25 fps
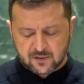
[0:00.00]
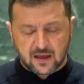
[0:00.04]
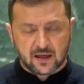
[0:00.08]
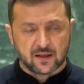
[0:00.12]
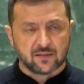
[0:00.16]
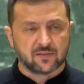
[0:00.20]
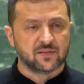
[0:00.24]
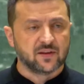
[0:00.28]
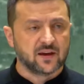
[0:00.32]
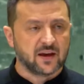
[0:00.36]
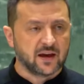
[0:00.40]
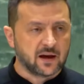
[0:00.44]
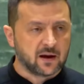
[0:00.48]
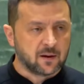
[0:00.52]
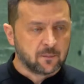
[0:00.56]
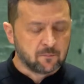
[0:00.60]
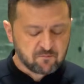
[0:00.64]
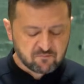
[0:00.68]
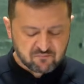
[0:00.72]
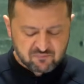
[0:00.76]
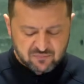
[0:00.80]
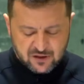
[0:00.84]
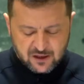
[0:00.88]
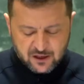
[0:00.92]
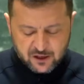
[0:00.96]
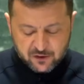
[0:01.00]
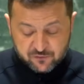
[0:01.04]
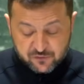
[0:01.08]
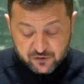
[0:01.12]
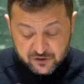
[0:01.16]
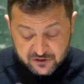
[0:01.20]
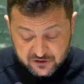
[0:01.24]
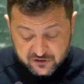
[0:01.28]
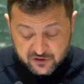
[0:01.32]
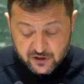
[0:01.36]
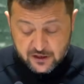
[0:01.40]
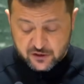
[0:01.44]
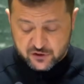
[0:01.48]
and their
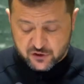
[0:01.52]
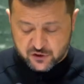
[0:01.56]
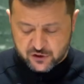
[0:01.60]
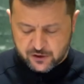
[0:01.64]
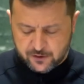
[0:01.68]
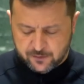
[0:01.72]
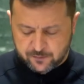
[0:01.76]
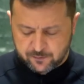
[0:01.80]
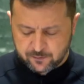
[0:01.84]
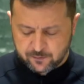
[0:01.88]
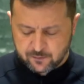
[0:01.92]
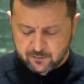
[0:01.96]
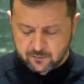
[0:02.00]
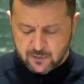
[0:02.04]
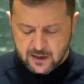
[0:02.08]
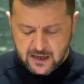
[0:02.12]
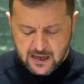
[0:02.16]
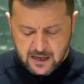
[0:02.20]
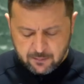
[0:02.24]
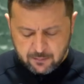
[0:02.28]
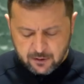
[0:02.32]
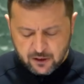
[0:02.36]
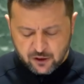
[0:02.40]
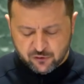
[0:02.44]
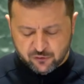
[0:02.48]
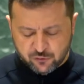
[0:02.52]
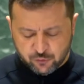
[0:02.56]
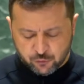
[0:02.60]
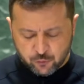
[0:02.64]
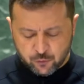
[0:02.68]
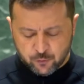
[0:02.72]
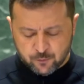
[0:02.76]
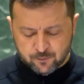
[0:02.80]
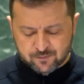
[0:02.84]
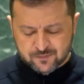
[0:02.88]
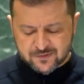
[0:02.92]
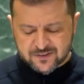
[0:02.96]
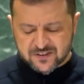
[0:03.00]
infrastructure, aiming
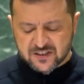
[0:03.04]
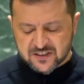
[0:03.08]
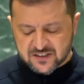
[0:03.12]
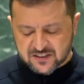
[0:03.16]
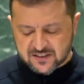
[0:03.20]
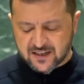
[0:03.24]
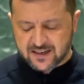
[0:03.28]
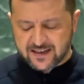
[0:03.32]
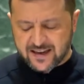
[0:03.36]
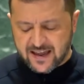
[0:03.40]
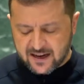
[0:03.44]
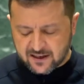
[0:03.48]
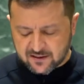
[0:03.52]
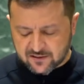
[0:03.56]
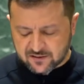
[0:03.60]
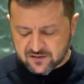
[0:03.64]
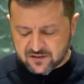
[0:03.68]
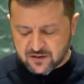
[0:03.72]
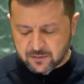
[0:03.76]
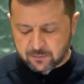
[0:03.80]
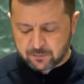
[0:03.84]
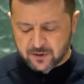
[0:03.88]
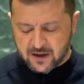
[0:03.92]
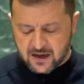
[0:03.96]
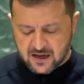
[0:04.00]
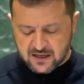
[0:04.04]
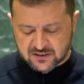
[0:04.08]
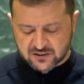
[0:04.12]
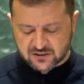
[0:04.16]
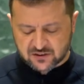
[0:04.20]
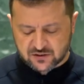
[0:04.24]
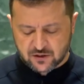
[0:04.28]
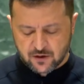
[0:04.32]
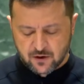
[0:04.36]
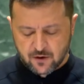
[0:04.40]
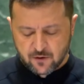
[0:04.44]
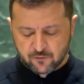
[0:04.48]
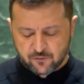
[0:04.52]
to disconnect the
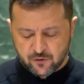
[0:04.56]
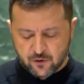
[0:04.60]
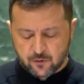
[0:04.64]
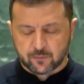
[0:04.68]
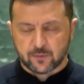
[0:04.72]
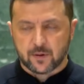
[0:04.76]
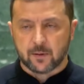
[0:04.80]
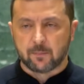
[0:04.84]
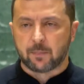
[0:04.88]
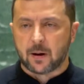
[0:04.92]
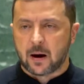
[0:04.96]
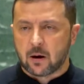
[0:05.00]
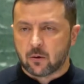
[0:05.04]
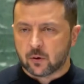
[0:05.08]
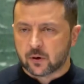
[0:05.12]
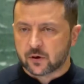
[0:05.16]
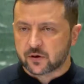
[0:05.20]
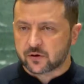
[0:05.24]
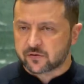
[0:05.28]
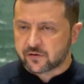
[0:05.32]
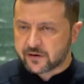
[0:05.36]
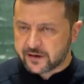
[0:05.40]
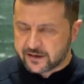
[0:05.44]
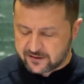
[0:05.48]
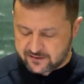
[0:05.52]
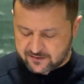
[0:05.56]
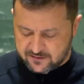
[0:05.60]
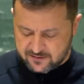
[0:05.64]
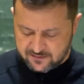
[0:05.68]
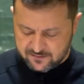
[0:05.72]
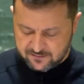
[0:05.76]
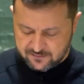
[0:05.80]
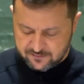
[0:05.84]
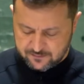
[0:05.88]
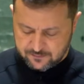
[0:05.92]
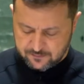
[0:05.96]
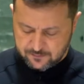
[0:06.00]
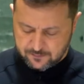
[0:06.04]
plants from the power grid.
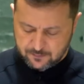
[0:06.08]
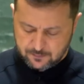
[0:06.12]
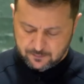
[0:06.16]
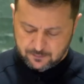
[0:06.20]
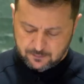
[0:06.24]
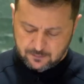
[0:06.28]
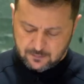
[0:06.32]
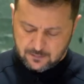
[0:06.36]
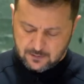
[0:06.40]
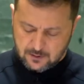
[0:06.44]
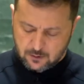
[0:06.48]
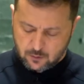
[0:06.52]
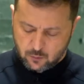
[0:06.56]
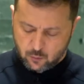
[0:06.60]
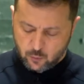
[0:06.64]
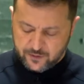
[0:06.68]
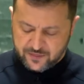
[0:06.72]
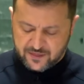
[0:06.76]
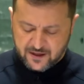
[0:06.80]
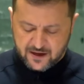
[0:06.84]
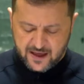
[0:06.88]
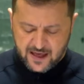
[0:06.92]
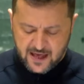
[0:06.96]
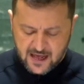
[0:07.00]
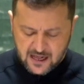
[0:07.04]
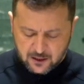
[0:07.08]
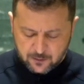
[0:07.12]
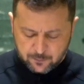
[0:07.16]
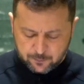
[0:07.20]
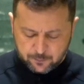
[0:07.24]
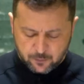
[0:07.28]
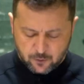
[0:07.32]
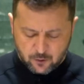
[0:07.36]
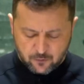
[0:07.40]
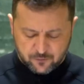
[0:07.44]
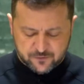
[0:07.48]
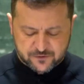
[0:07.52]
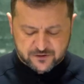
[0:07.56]
With the help
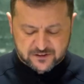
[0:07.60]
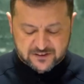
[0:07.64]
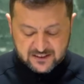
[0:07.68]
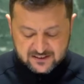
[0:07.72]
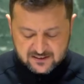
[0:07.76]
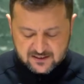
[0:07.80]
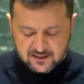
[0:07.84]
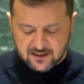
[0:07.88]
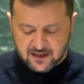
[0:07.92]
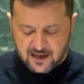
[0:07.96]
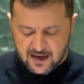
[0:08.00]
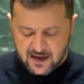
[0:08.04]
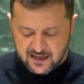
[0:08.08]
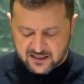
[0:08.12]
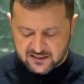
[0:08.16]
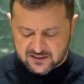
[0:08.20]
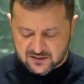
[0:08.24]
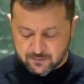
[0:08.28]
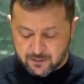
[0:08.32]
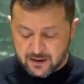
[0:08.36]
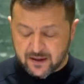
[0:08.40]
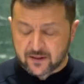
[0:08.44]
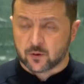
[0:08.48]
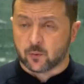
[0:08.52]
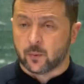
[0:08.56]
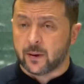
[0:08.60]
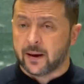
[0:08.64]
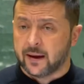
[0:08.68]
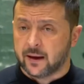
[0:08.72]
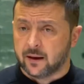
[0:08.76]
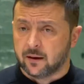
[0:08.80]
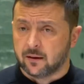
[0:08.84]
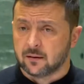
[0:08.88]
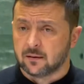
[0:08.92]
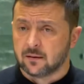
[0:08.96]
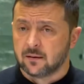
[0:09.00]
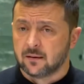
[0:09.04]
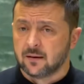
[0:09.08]
of satellites, by the
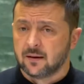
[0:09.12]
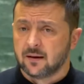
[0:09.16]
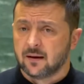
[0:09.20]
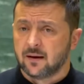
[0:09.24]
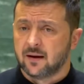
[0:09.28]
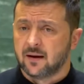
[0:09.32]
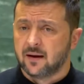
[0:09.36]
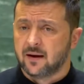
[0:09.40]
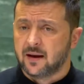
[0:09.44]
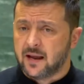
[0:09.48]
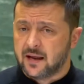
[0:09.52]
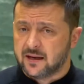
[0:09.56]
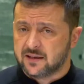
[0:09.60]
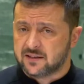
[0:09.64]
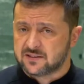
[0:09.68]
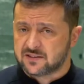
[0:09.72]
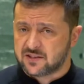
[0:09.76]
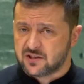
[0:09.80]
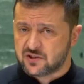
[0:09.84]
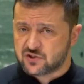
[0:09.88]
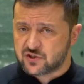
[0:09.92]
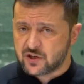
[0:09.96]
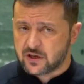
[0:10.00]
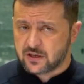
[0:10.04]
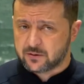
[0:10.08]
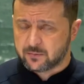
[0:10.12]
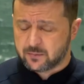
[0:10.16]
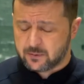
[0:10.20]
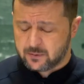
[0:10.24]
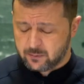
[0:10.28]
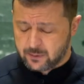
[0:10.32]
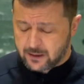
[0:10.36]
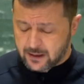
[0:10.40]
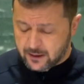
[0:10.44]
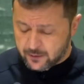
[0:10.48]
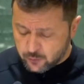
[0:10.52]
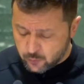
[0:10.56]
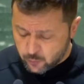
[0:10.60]
way, ladies and
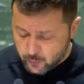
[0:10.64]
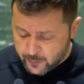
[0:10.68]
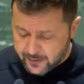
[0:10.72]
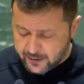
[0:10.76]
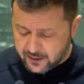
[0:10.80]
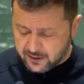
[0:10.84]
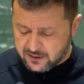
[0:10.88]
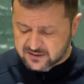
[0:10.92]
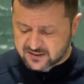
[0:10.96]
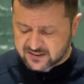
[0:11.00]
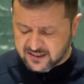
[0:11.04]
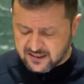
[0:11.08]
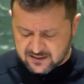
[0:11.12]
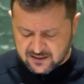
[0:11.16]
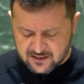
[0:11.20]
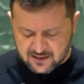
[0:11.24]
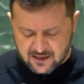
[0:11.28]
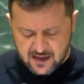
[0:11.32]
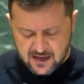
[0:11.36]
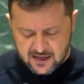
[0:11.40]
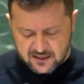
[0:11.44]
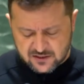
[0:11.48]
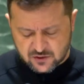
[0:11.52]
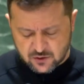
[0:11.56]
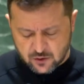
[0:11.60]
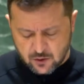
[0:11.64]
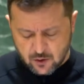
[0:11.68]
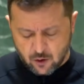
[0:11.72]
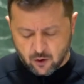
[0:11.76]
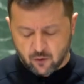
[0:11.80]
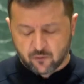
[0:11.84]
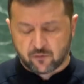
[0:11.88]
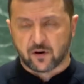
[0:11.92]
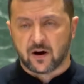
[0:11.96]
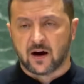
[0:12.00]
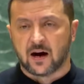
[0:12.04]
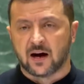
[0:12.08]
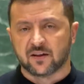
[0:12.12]
gentlemen, satellites
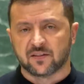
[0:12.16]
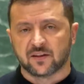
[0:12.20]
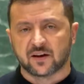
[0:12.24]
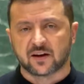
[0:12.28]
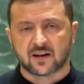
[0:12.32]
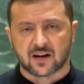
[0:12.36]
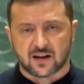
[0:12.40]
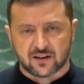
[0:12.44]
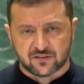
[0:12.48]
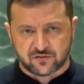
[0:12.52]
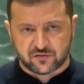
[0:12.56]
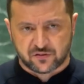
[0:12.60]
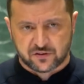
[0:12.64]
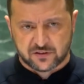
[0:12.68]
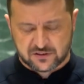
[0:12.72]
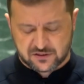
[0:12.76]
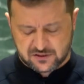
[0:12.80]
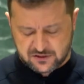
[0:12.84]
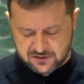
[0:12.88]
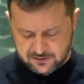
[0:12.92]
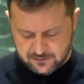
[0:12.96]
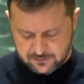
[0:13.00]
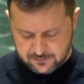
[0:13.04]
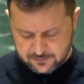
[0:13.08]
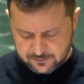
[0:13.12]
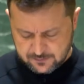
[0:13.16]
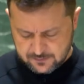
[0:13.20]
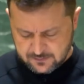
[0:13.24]
of other countries.